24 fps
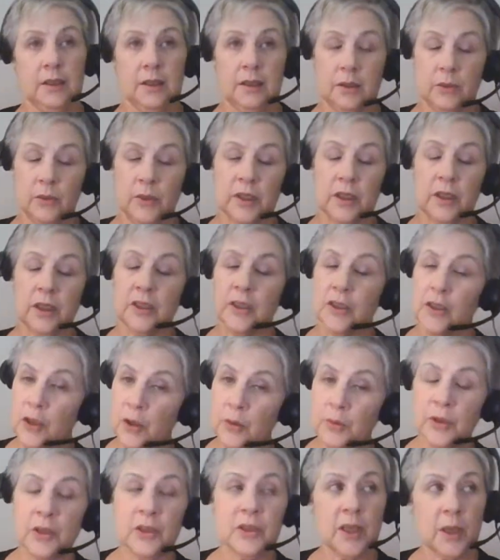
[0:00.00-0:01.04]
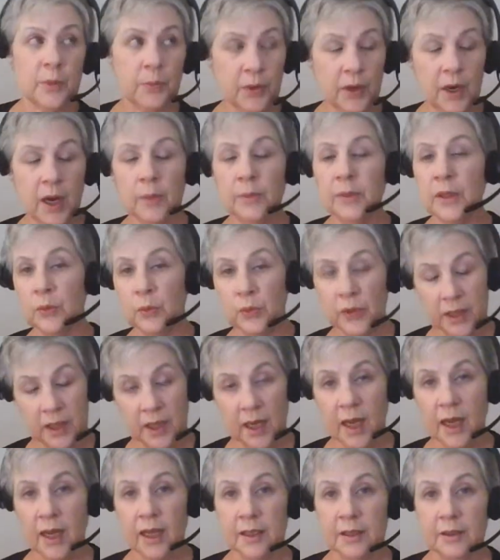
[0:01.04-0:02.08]
with consumers, I probably would
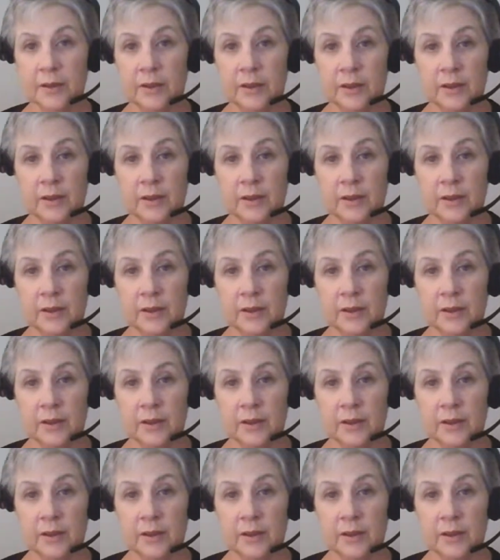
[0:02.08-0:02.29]
not